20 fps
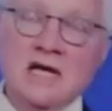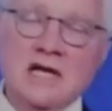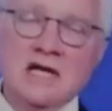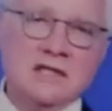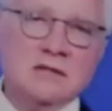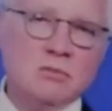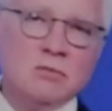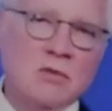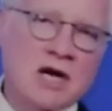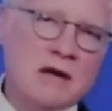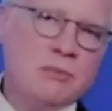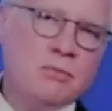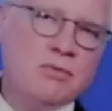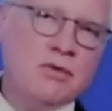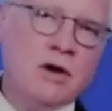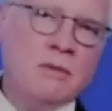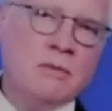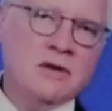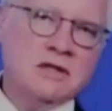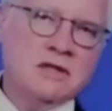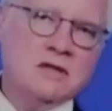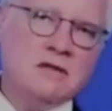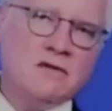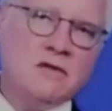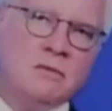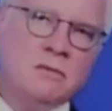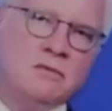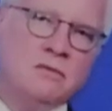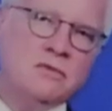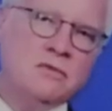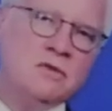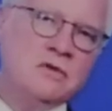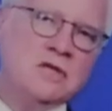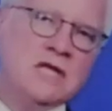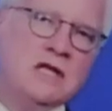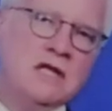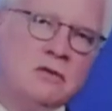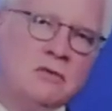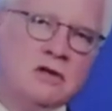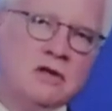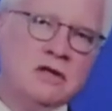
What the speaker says: It's my premise from dealing